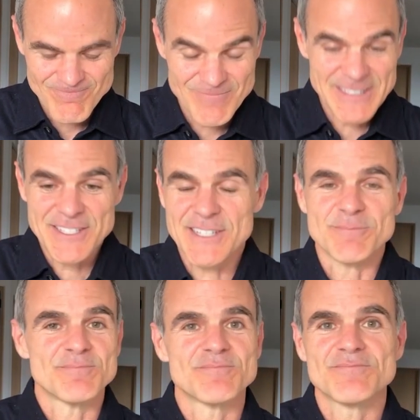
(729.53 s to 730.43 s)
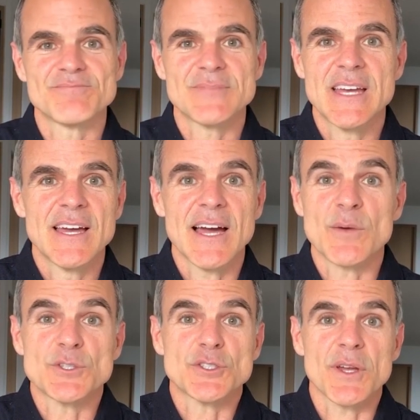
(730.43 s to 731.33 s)
That's it. I
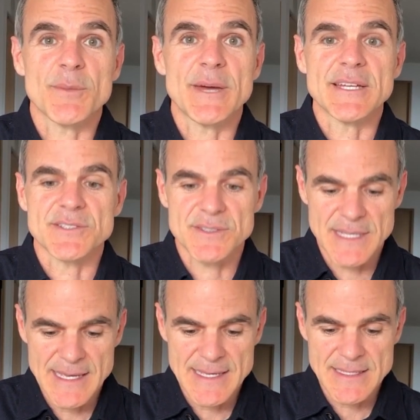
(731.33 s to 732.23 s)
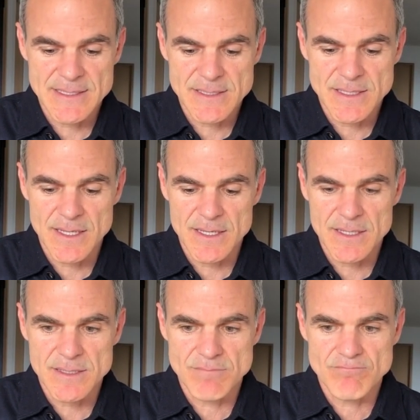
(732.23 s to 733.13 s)
wish you all the best, and
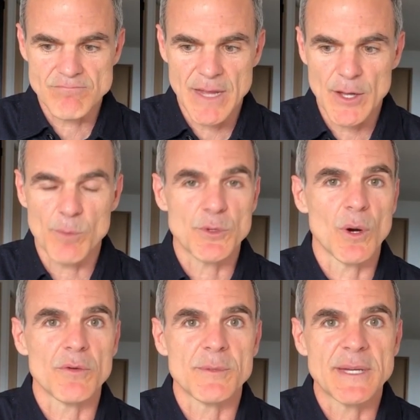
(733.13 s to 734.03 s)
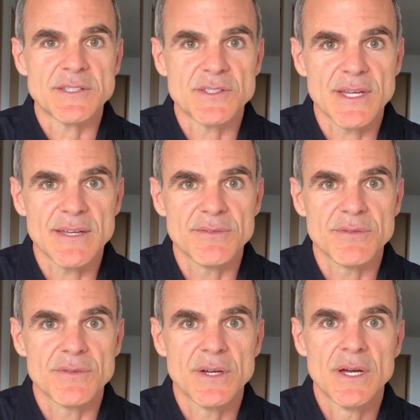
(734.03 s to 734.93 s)
I hope you all remain safe.
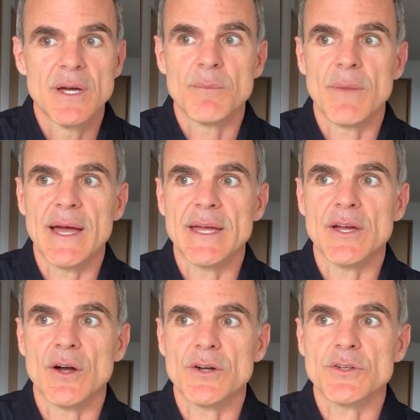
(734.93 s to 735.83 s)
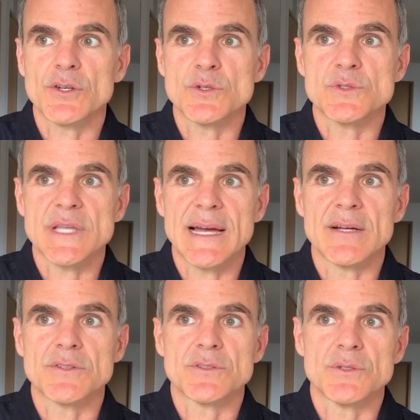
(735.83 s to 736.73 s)
My heart goes
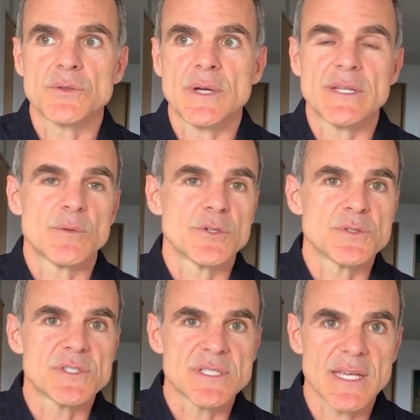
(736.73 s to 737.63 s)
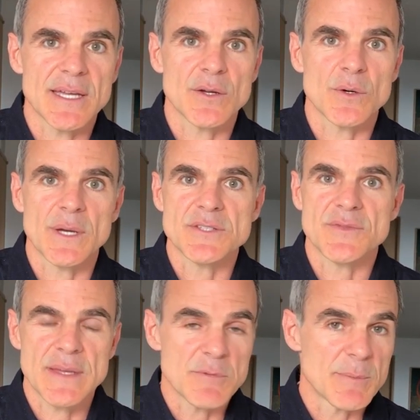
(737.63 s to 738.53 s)
out to anyone who's sick or has
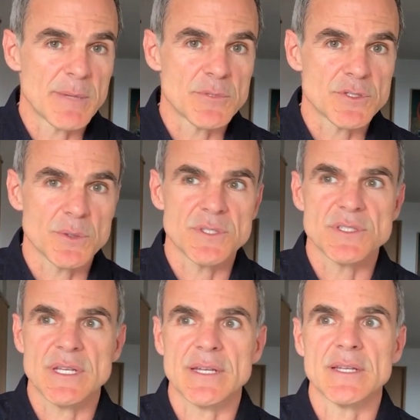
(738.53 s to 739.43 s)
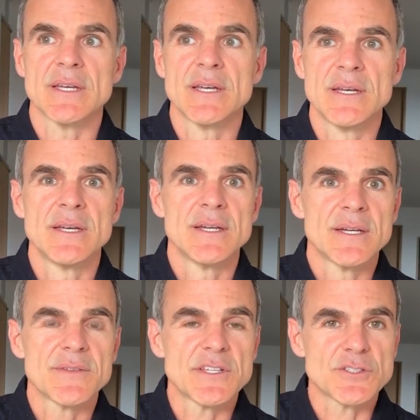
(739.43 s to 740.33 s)
family members who are sick.
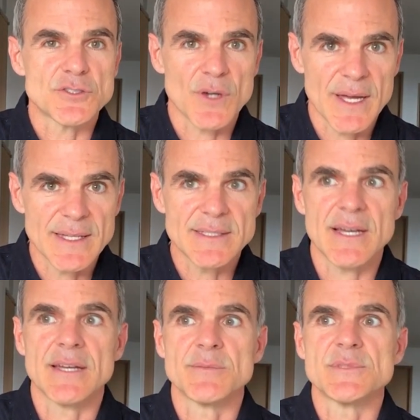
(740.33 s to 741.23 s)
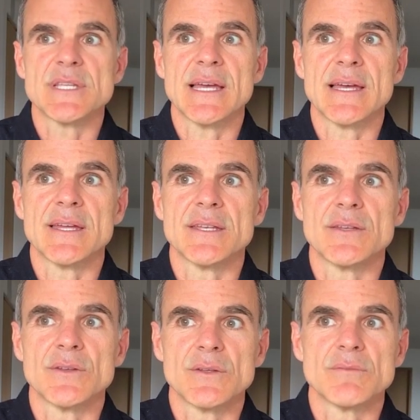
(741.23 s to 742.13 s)
These are trying times,
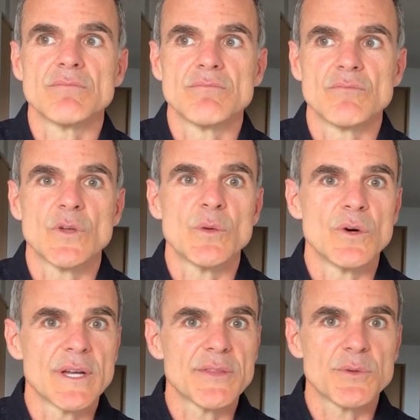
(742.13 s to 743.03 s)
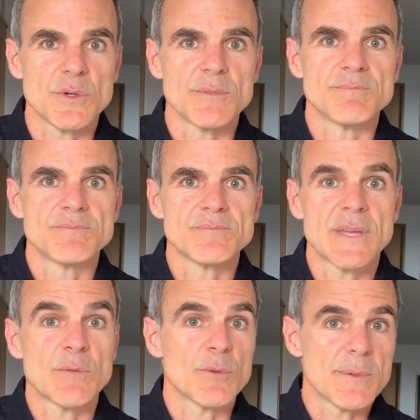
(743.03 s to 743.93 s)
and we will get through them,
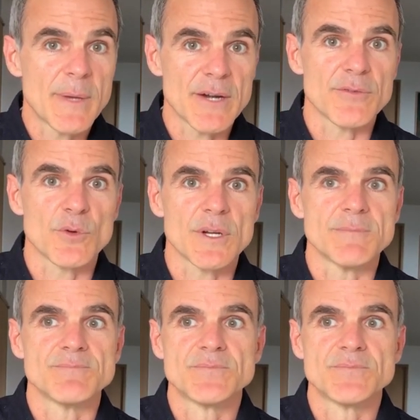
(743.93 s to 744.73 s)
and we'll be better for it.